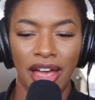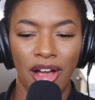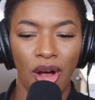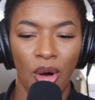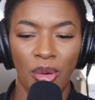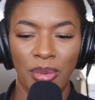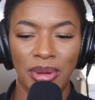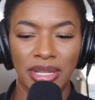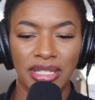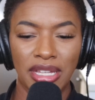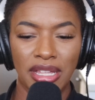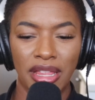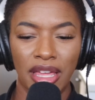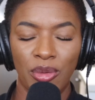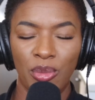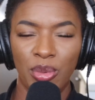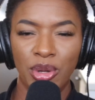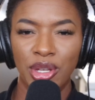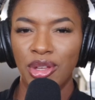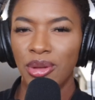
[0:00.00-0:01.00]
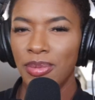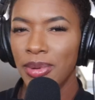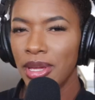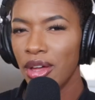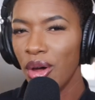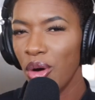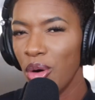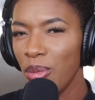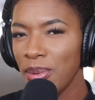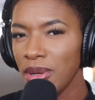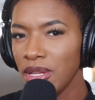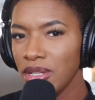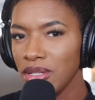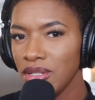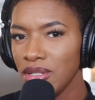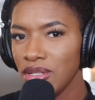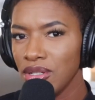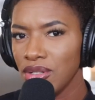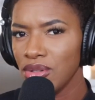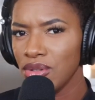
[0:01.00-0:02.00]
I always say, like, would you be
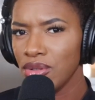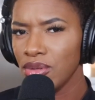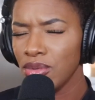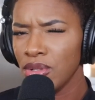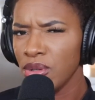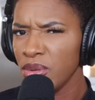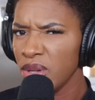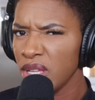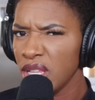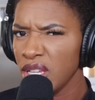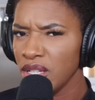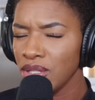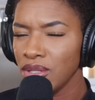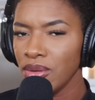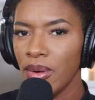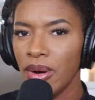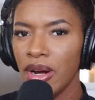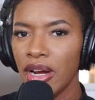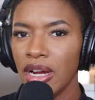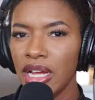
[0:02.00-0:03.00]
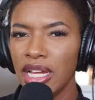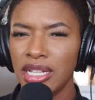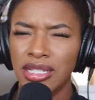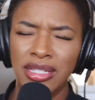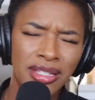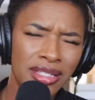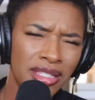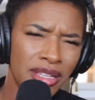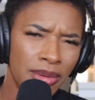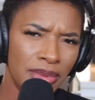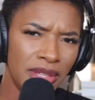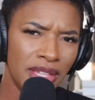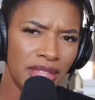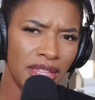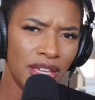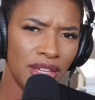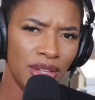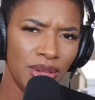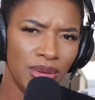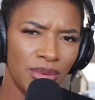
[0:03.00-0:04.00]
open to doing this? Or is this
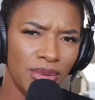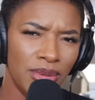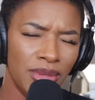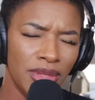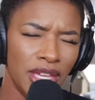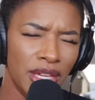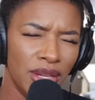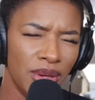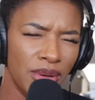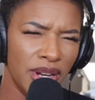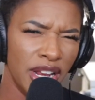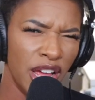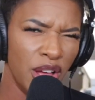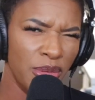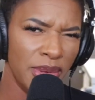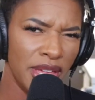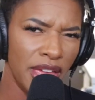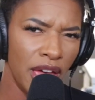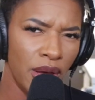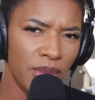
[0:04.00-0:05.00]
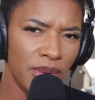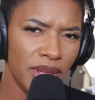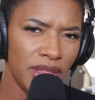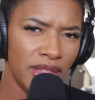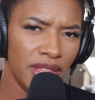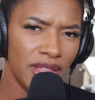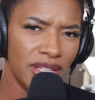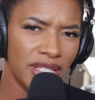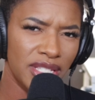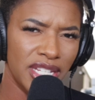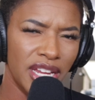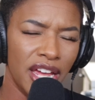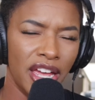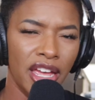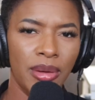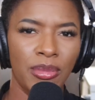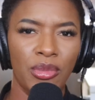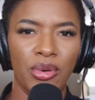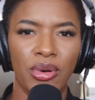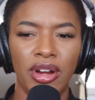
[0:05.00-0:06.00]
something that you think you could help me out with at this
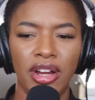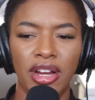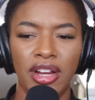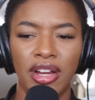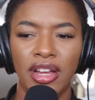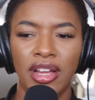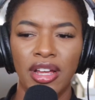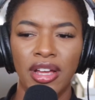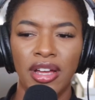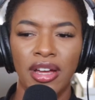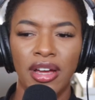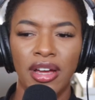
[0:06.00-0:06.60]
time? Or,